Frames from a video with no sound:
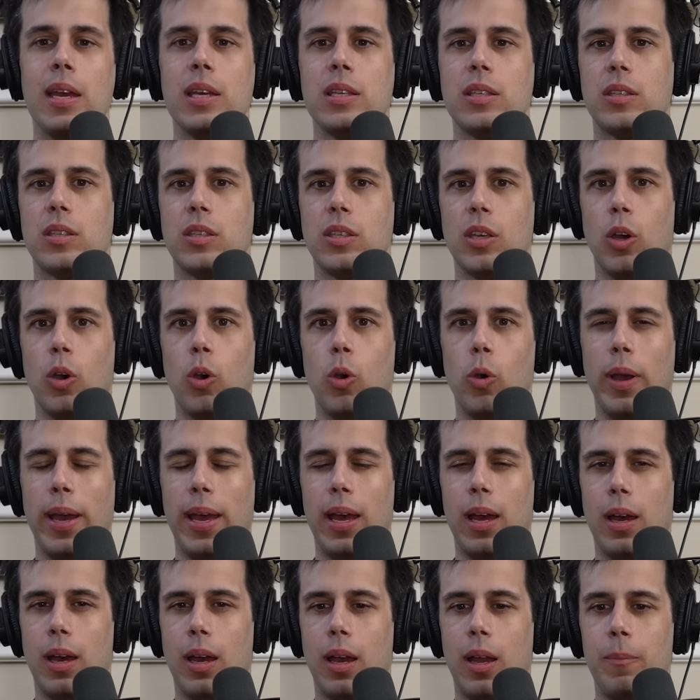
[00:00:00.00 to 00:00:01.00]
Yeah. So
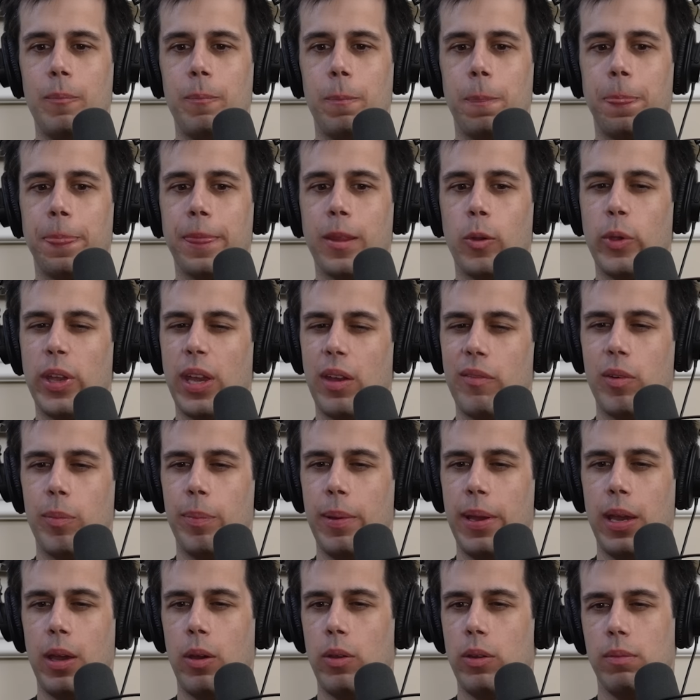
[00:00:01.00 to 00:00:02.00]
um, we have
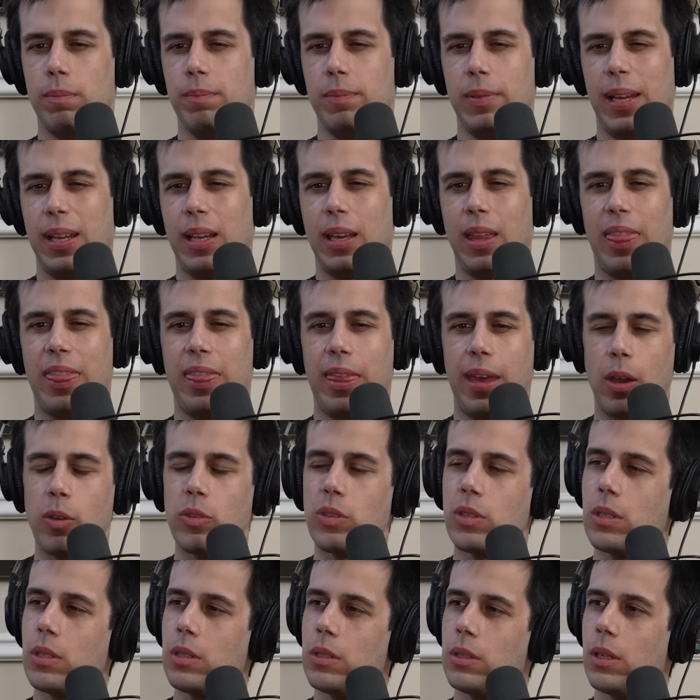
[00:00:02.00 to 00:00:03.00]
about like a
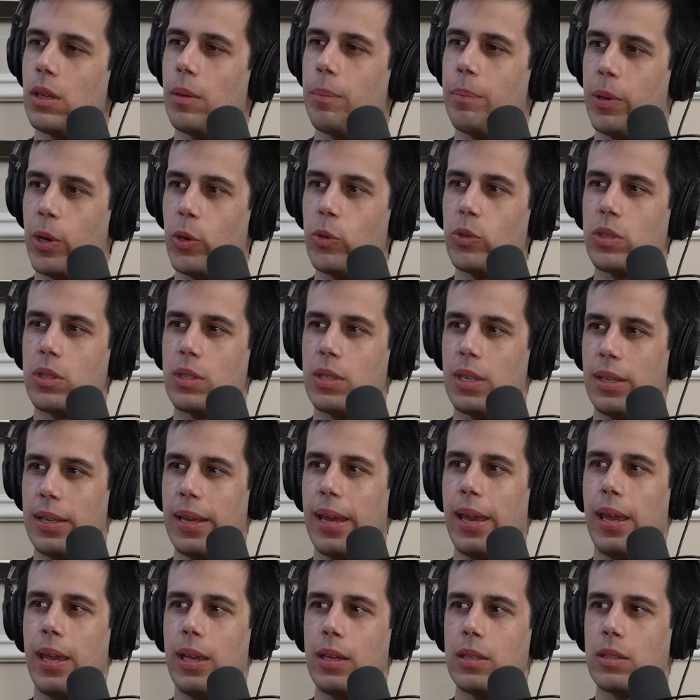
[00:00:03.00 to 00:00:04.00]
thousand posts a
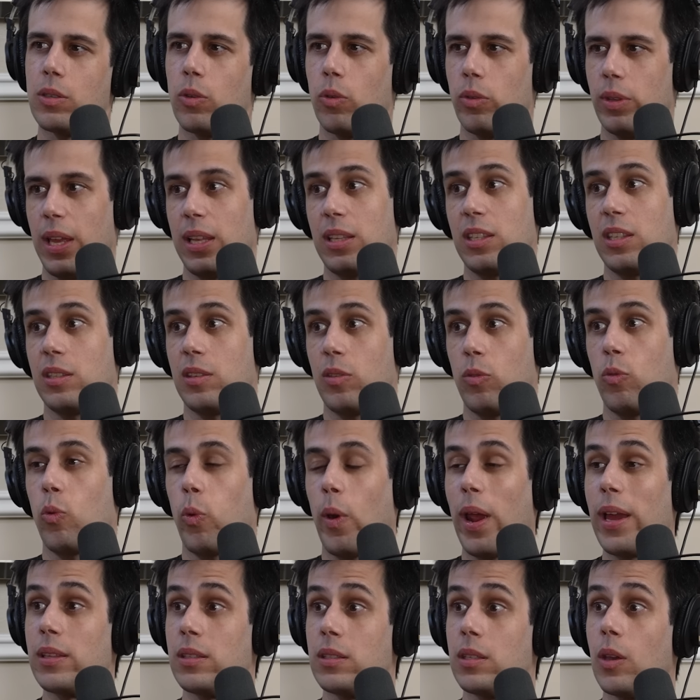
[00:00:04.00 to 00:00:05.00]
day. So that's wow.
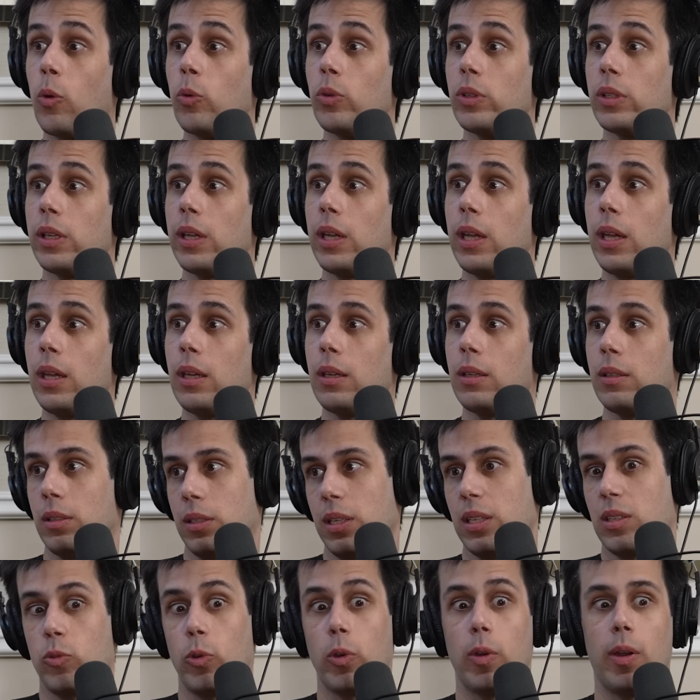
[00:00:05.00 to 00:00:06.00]
threads only,
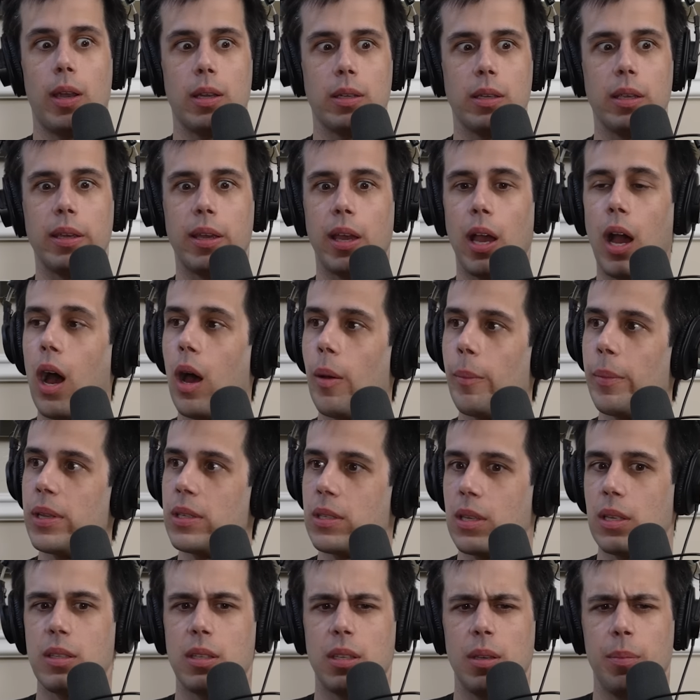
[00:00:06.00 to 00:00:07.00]
disregarding right.
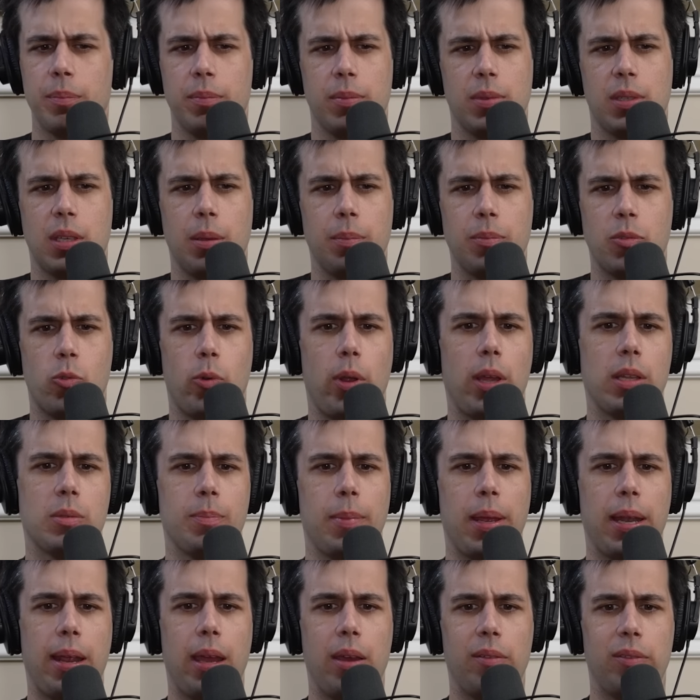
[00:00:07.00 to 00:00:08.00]
comments, and some some threads
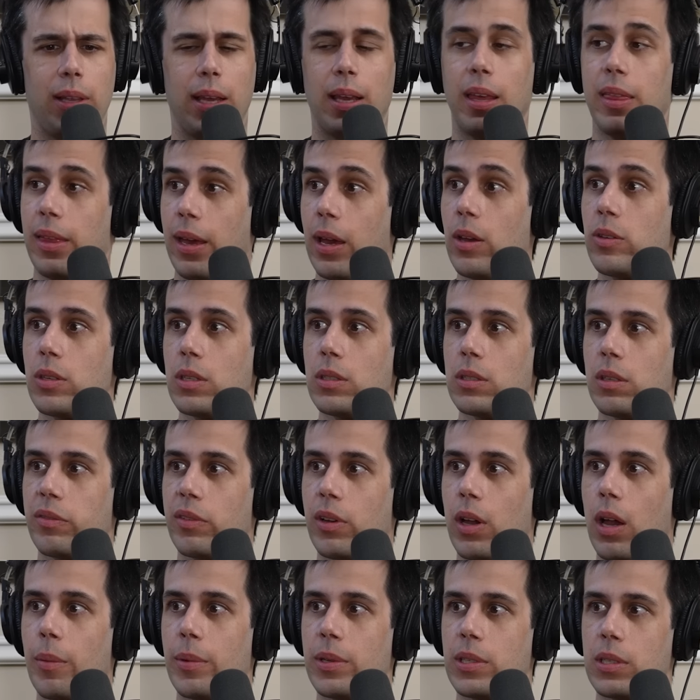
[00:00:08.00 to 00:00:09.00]
might have like thousands of
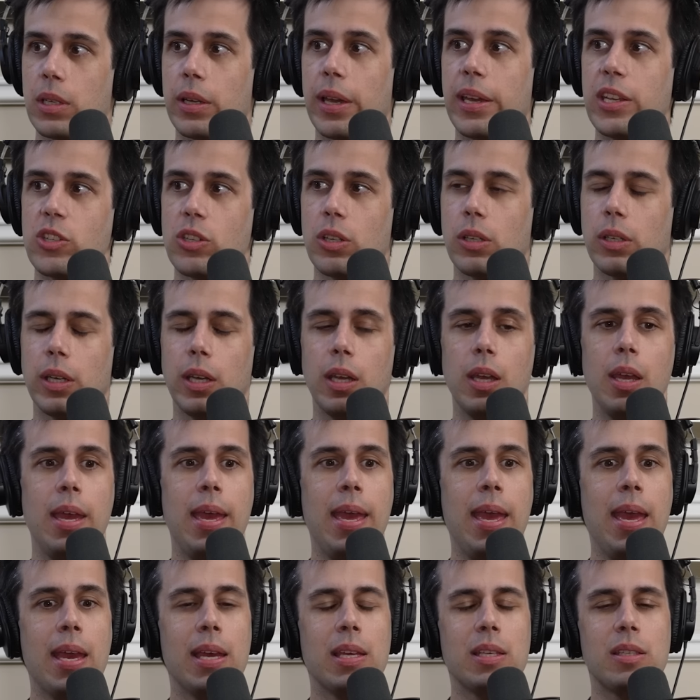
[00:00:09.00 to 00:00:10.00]
comments occasionally. Wow.
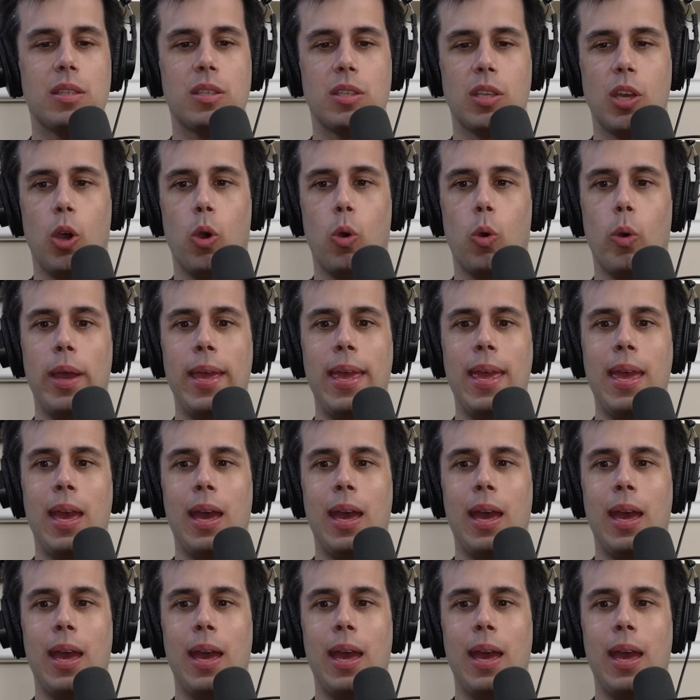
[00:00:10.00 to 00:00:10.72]
So.